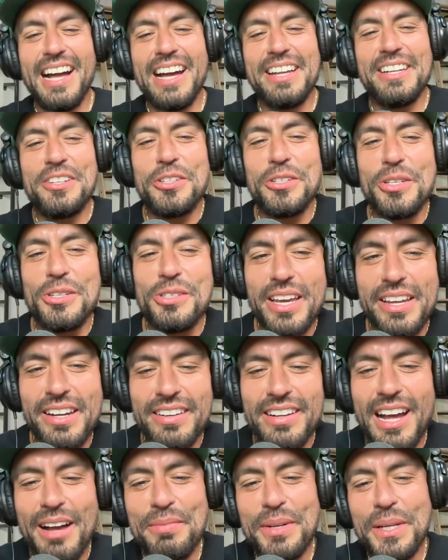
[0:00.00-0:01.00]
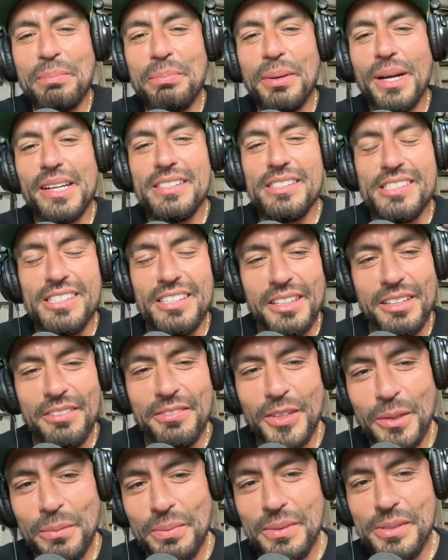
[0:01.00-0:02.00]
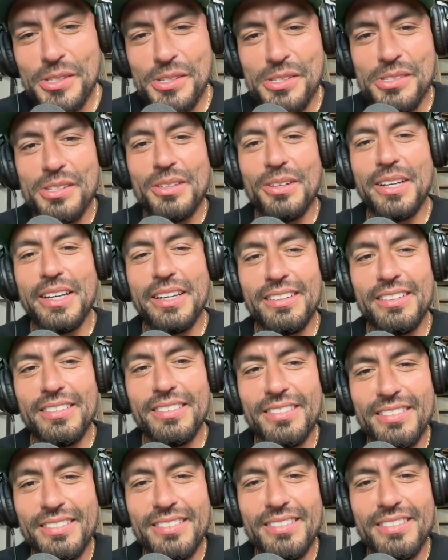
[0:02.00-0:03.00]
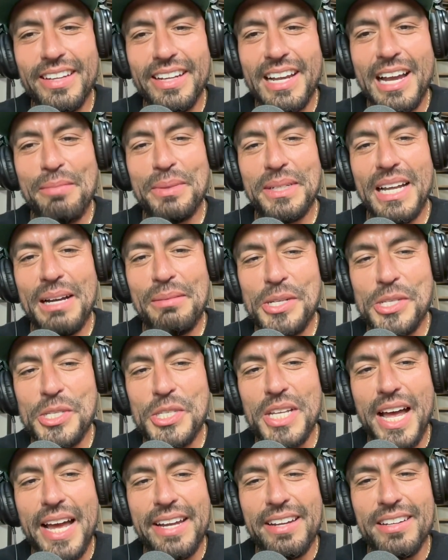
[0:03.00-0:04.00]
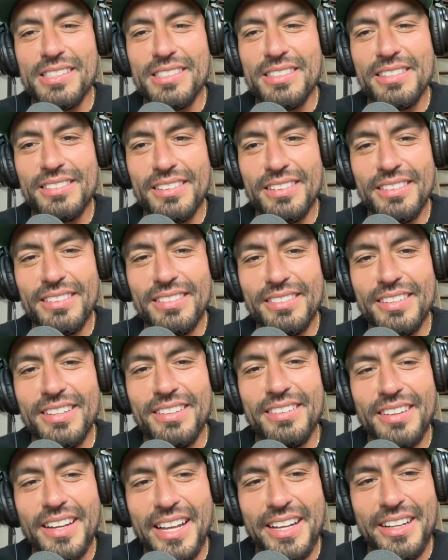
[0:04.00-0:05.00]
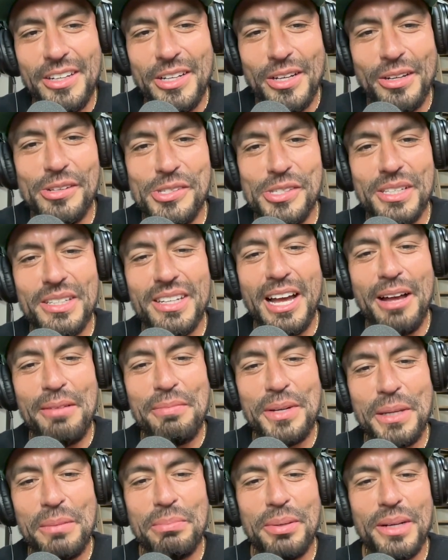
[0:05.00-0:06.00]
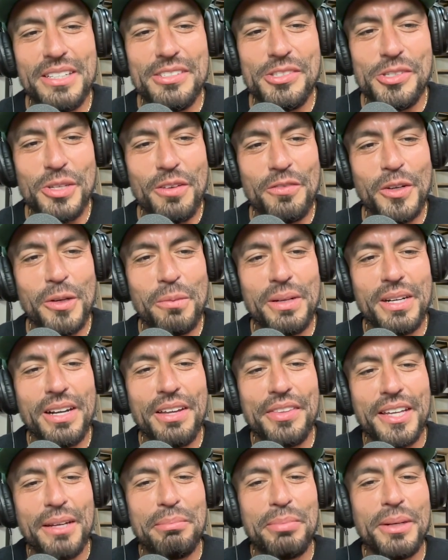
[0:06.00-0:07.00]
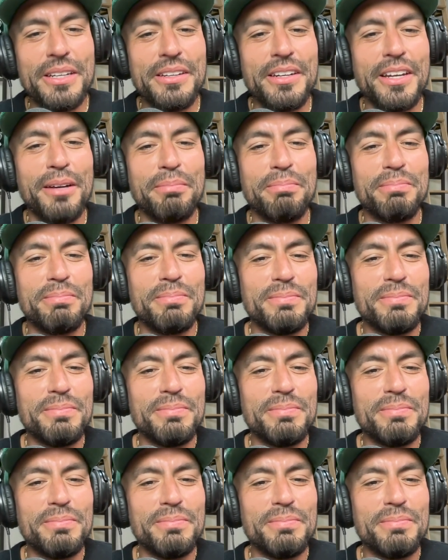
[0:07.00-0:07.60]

How did you decide on how many buttons to leave open? Just so I, like how much, how much science goes into how many buttons you have open on that button up?